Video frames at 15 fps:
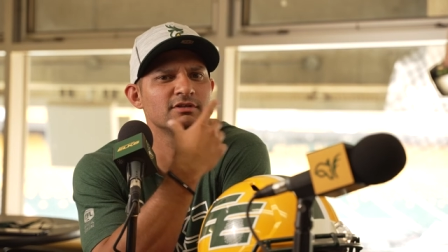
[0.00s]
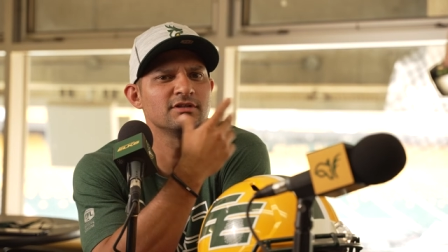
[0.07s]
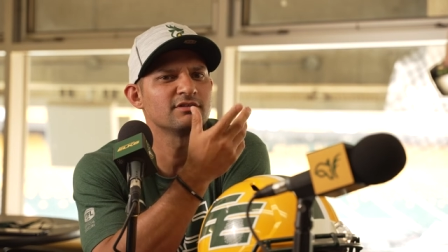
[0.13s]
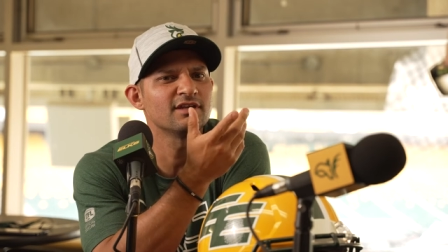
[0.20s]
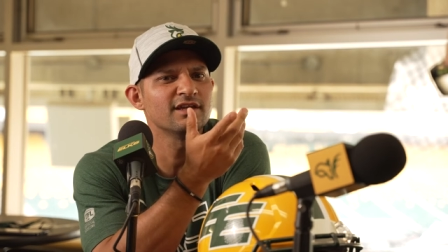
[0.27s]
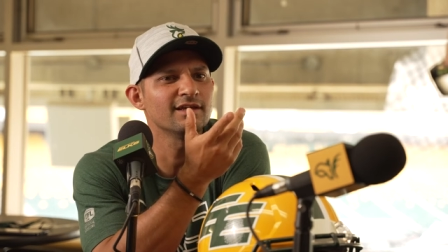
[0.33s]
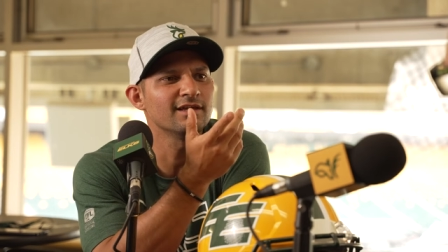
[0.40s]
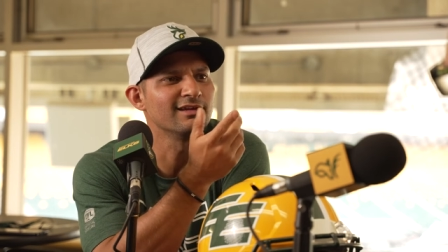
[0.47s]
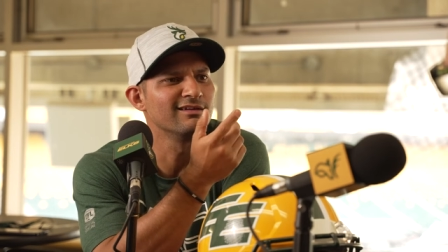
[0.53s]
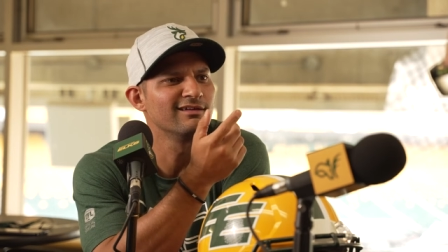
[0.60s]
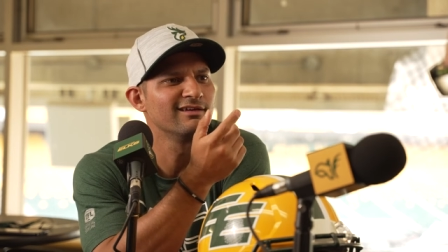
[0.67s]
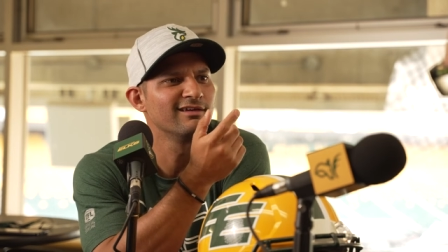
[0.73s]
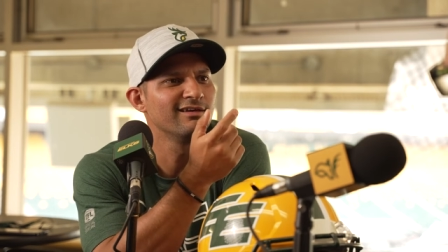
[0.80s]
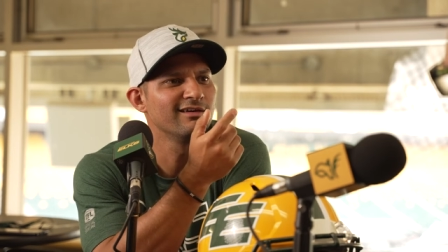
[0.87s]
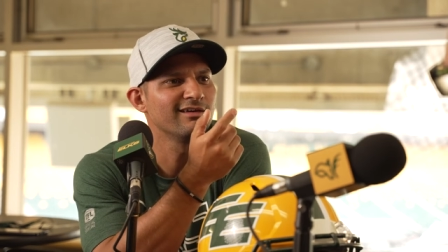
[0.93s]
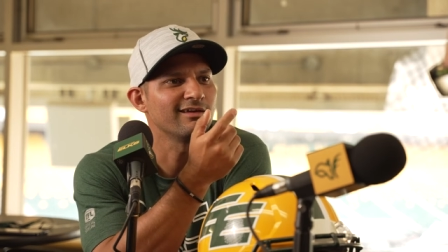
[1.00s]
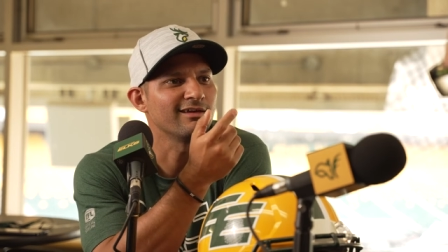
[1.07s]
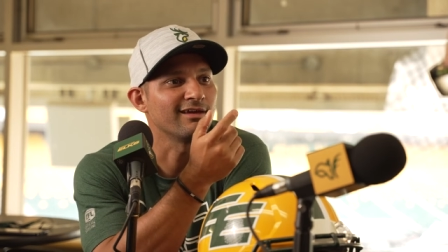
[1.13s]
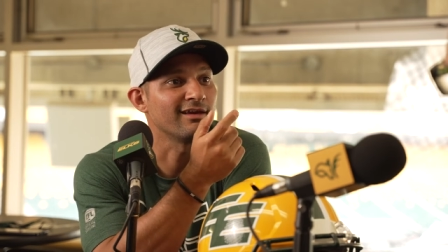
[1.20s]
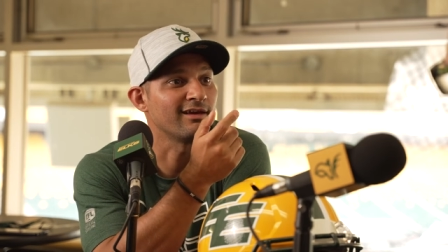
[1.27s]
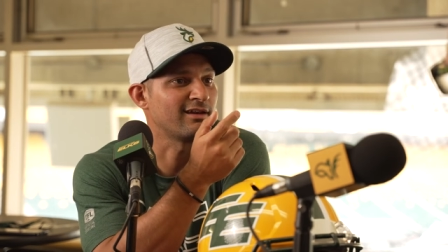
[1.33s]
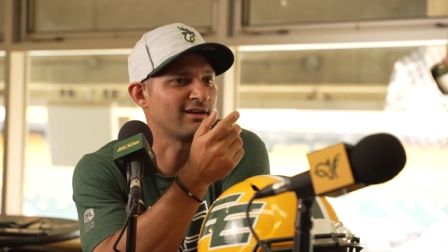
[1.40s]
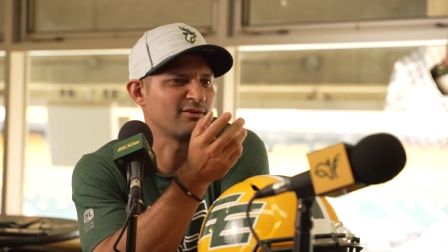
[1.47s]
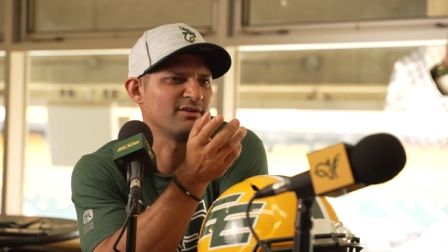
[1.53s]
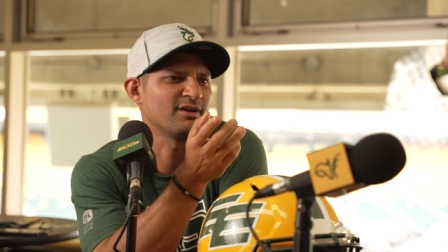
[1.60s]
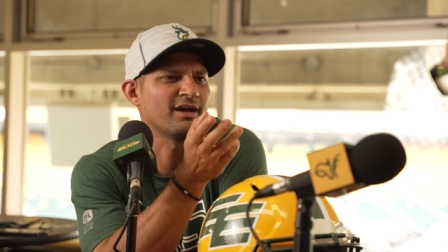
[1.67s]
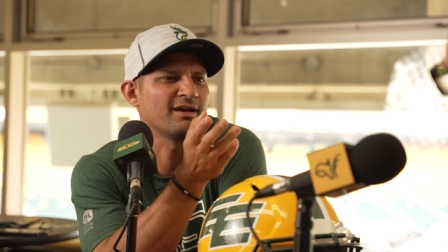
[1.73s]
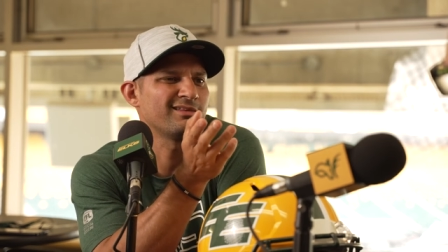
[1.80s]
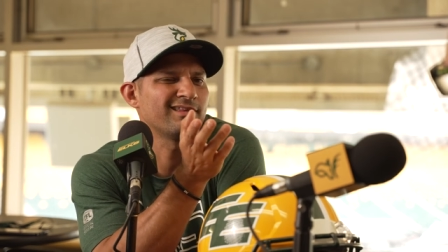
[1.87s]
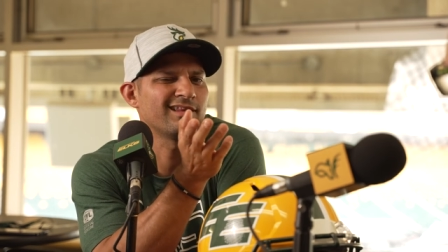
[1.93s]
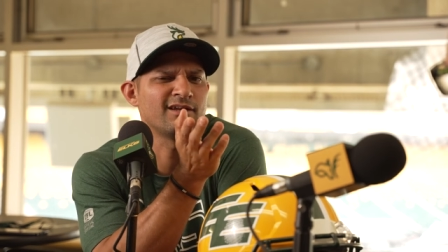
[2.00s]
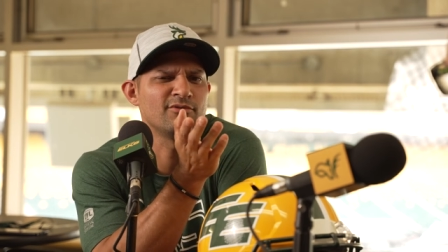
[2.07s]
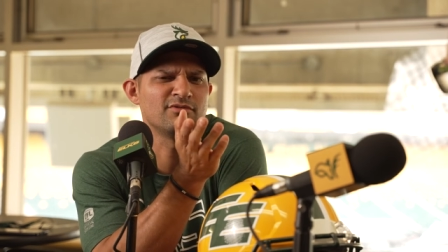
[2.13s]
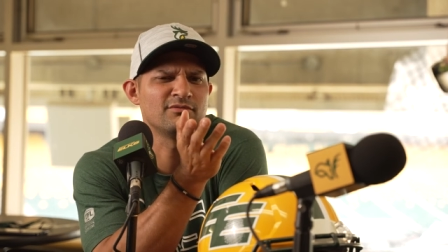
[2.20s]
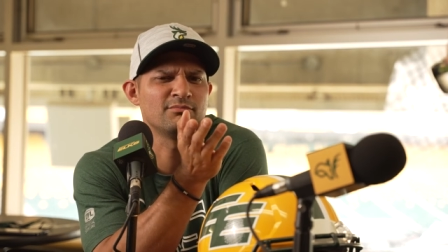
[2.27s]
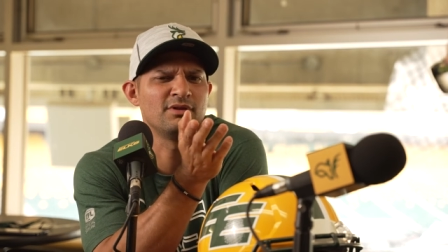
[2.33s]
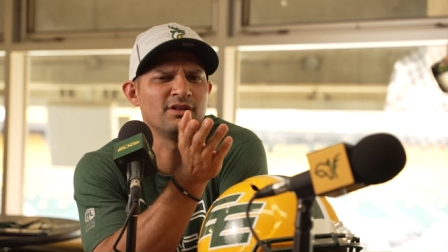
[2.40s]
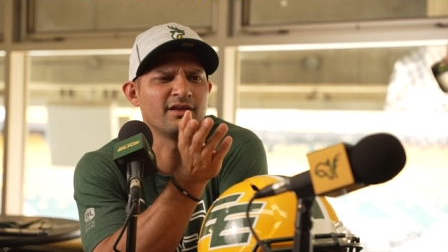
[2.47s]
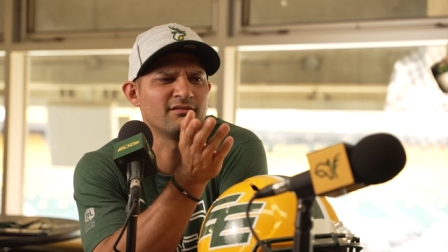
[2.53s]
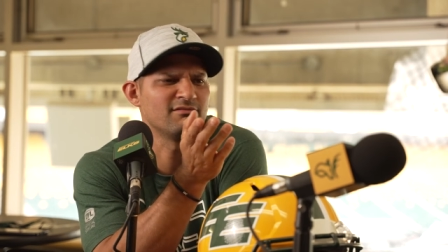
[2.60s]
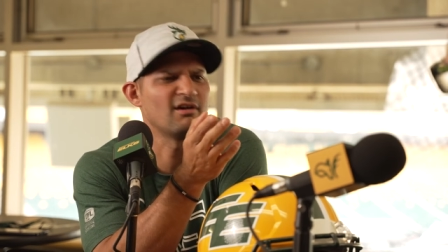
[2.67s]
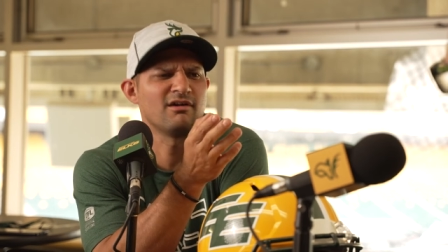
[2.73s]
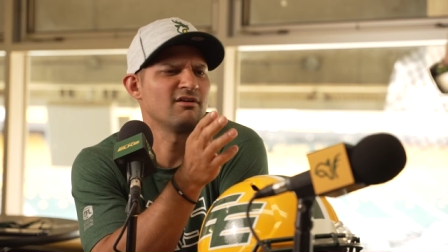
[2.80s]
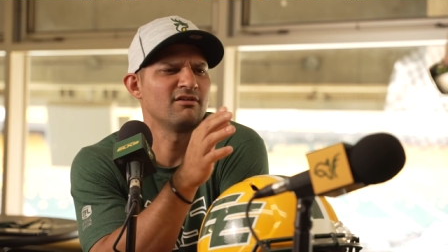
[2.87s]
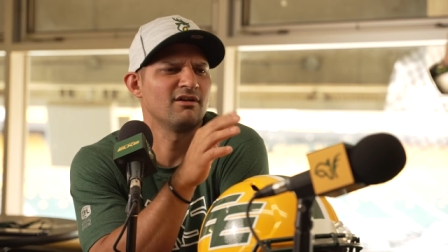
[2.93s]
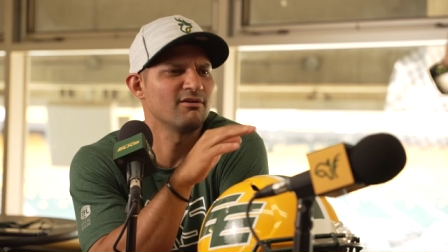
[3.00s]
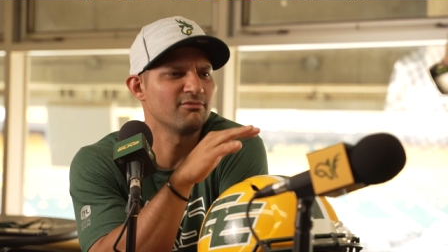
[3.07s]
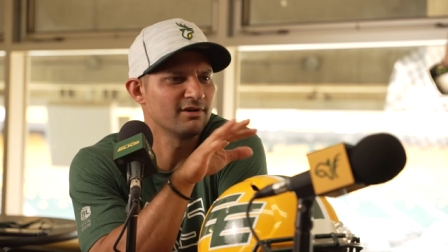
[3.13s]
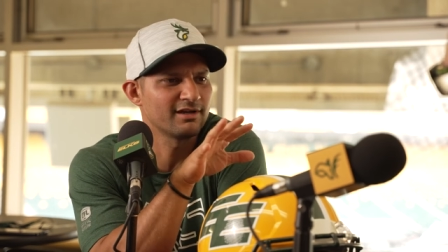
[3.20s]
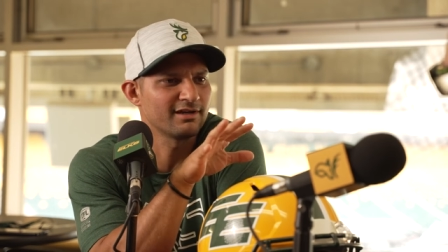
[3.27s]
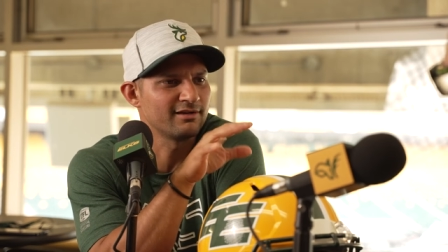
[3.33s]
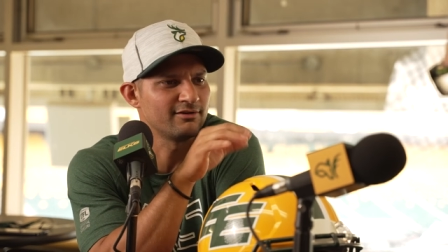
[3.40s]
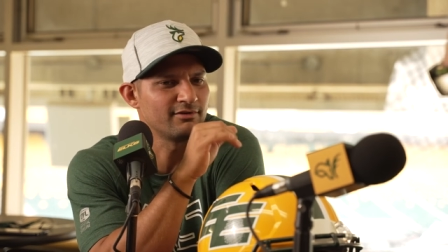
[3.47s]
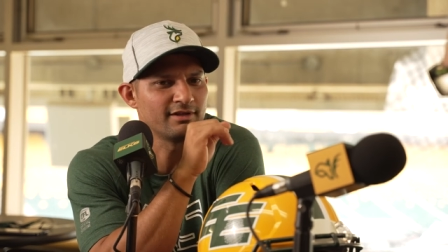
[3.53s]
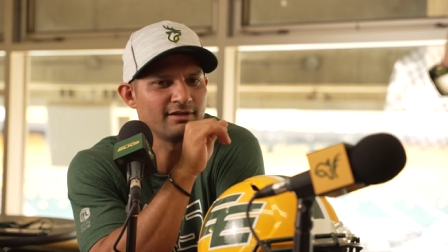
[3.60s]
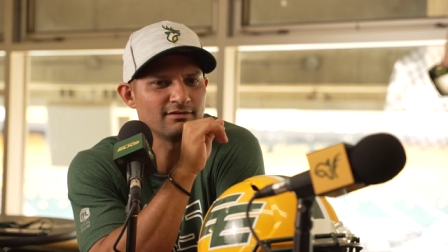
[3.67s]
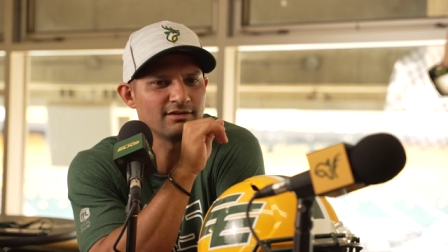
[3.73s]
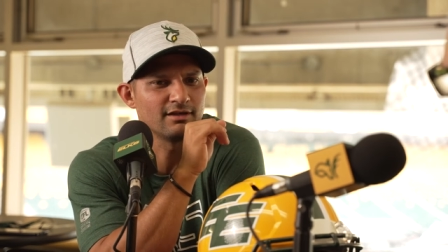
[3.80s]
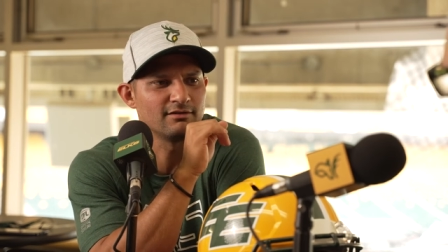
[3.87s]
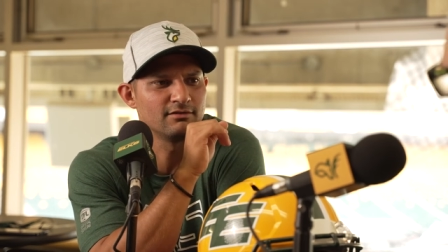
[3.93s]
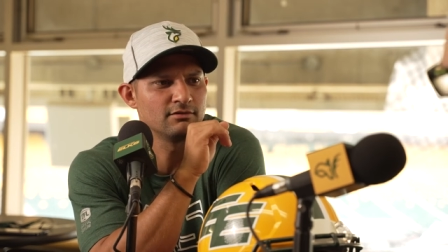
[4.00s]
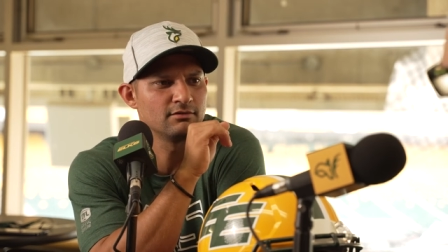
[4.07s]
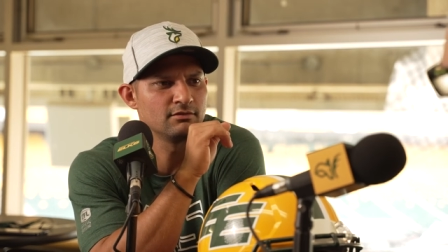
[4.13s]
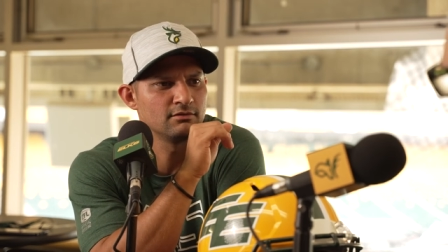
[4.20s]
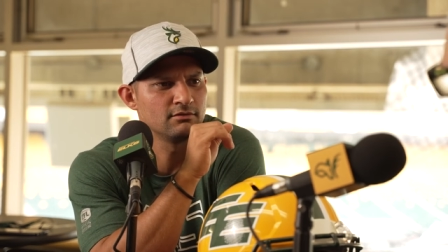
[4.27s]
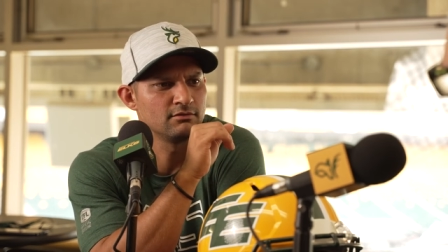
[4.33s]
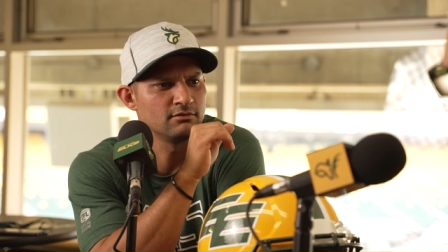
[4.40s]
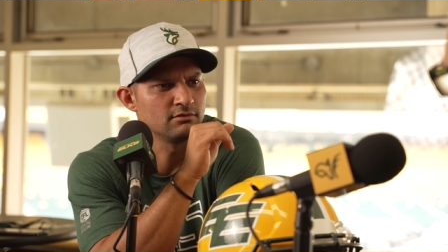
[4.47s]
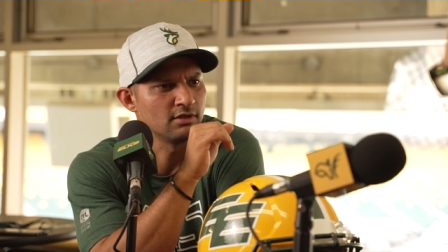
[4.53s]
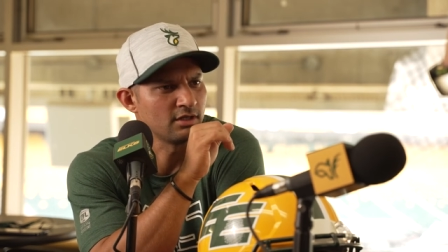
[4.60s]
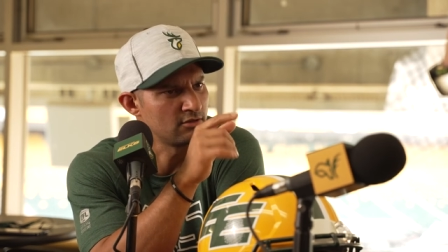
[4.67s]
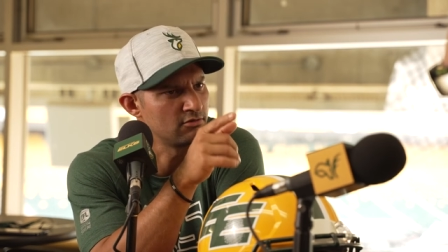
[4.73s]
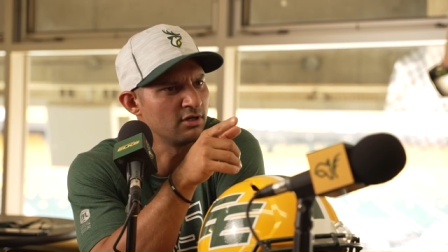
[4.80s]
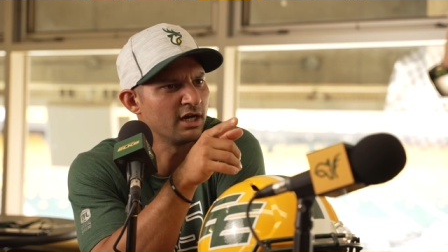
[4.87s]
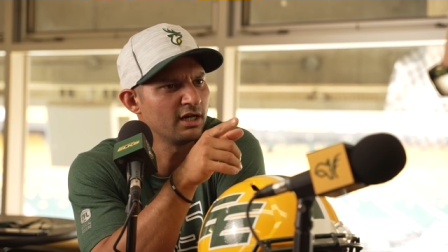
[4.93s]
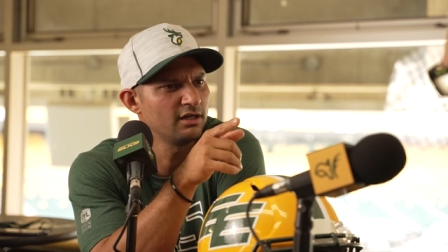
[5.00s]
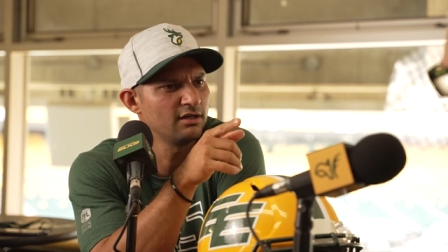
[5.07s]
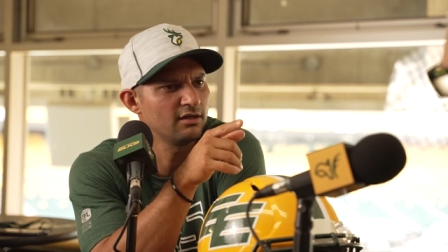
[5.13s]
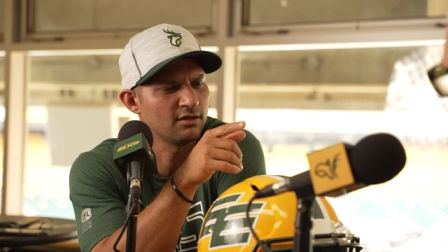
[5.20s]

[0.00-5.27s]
let's kick it. And I thought he was going to be like, no, we're not going to do it. And he's like, you got it?